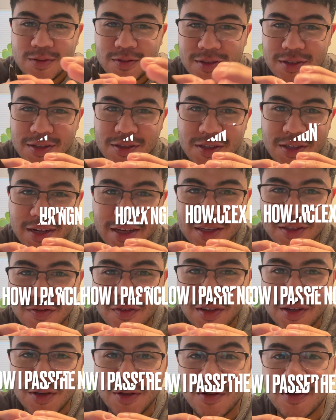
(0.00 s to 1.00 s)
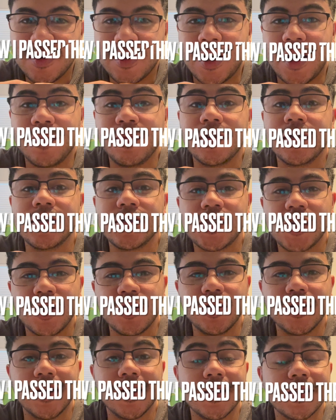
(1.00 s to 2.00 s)
In today's video, I'm going to tell
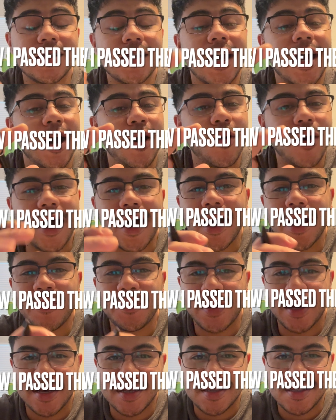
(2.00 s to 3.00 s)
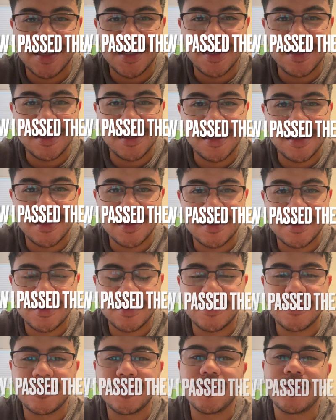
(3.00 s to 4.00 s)
you guys how I passed the NCLEX.
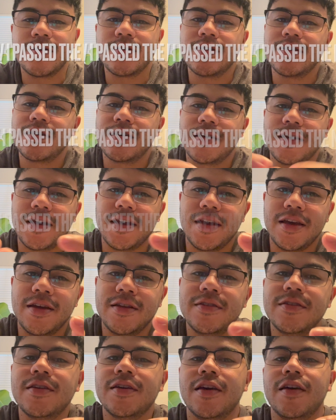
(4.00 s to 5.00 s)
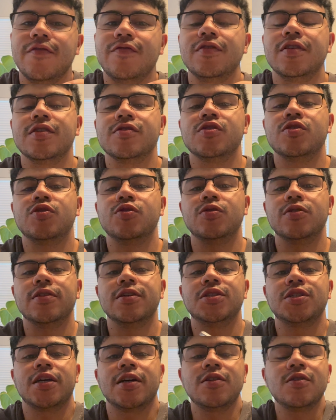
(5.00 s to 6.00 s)
And if you guys are new to the
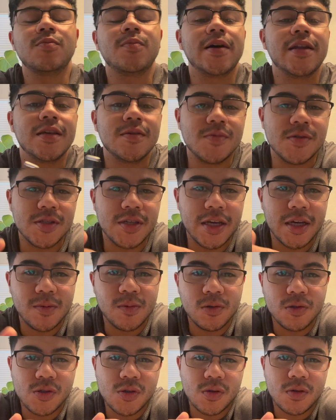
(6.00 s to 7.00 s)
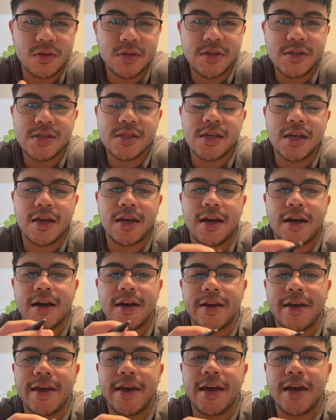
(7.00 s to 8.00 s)
channel, my name is Gabriel Torres.
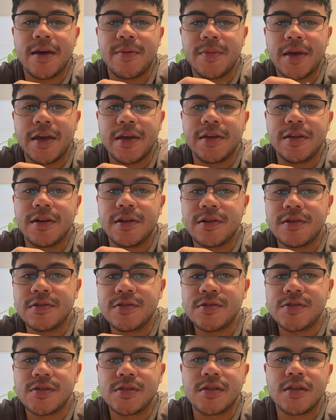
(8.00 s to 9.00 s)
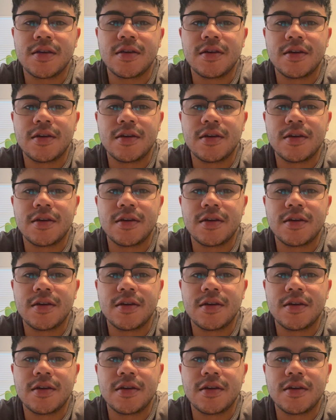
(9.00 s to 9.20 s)
I am a nurse.